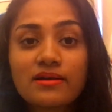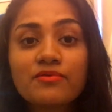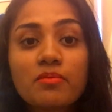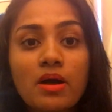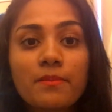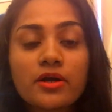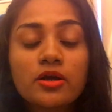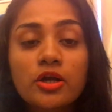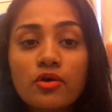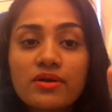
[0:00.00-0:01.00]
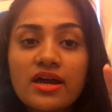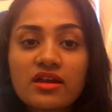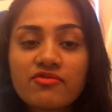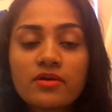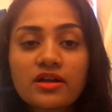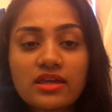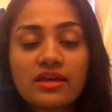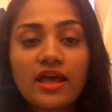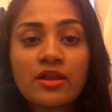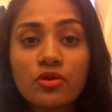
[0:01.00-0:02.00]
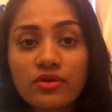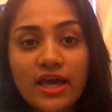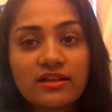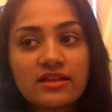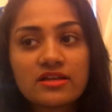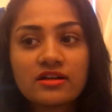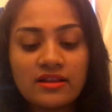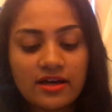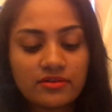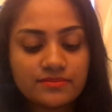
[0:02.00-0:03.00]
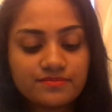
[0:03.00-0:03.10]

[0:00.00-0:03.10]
Remember, no negative marking and no calculator allowed.